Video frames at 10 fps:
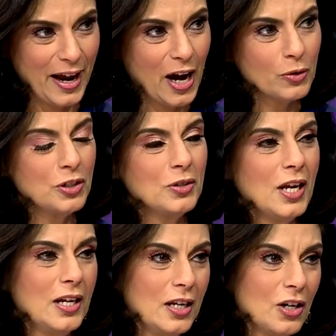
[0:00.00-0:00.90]
How are you
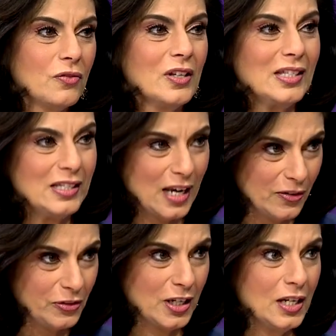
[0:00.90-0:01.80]
taking care of the
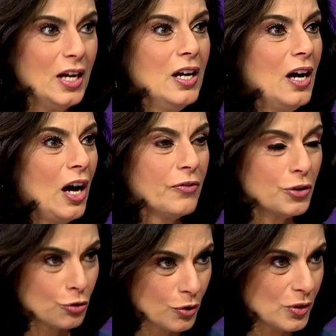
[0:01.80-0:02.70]
safety of
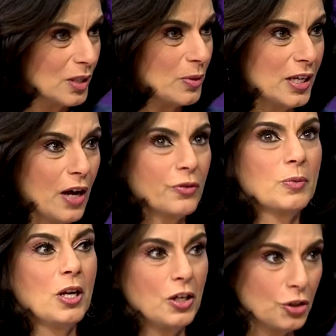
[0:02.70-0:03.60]
the drones
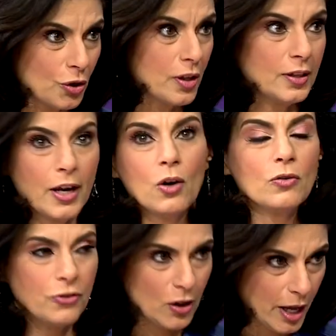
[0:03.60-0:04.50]
themselves, making sure that they
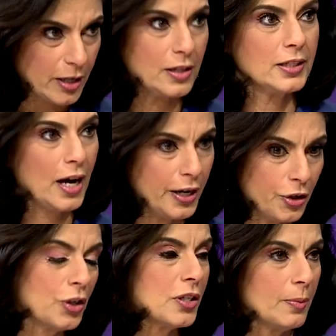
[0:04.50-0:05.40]
don't fall out of the sky
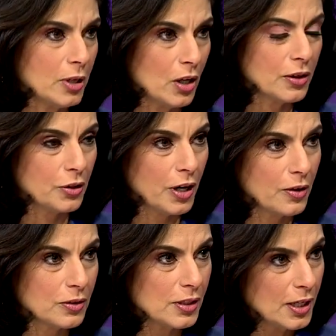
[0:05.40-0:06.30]
and hurt somebody on the ground?